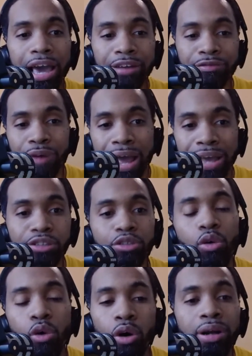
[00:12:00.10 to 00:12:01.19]
advice
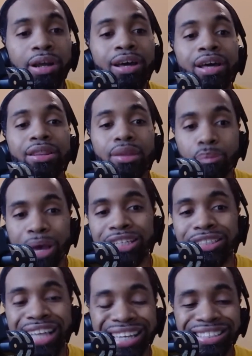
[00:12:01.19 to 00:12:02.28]
on the
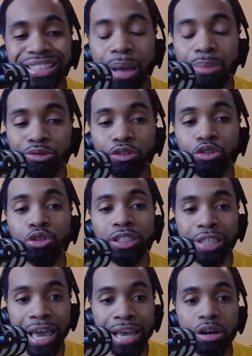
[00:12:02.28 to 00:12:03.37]
best next steps for you to
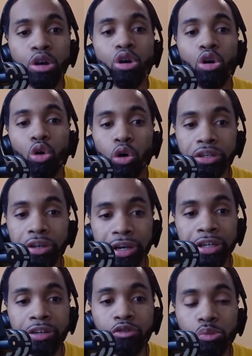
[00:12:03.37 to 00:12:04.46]
take on your
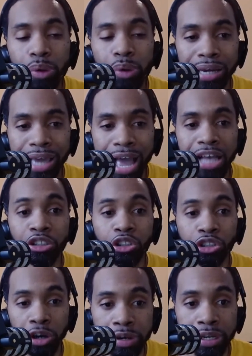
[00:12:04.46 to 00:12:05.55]
interview podcast
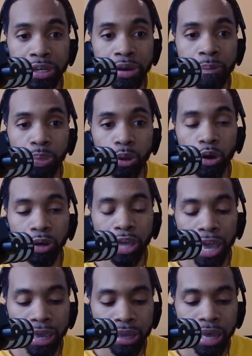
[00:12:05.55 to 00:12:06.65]
journey.
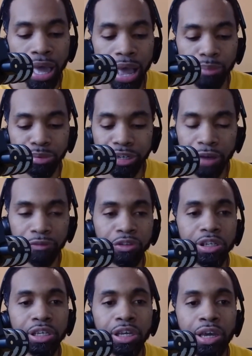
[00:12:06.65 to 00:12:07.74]
Okay? I'm
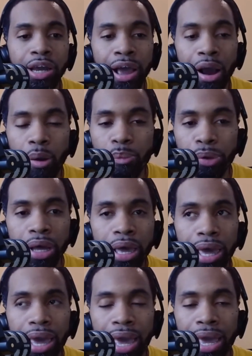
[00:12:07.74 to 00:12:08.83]
definitely here to help,
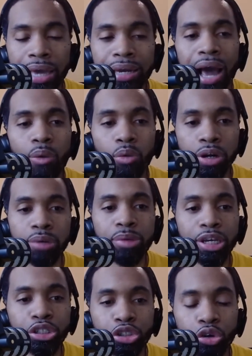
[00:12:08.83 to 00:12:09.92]
and I want to
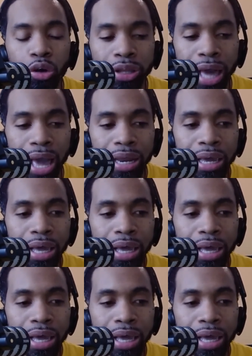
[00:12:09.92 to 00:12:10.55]
make sure that